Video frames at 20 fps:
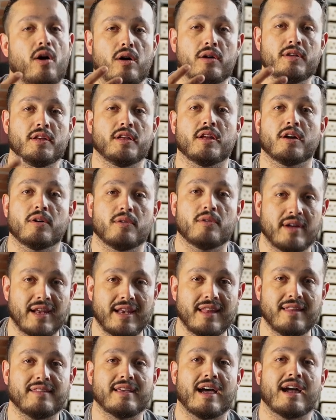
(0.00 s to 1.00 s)
an
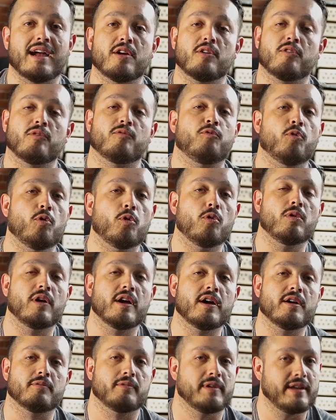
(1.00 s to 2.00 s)
entire full
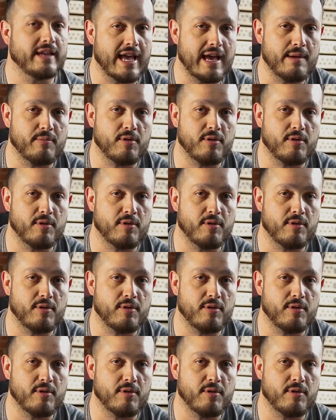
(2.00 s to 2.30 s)
gut rehab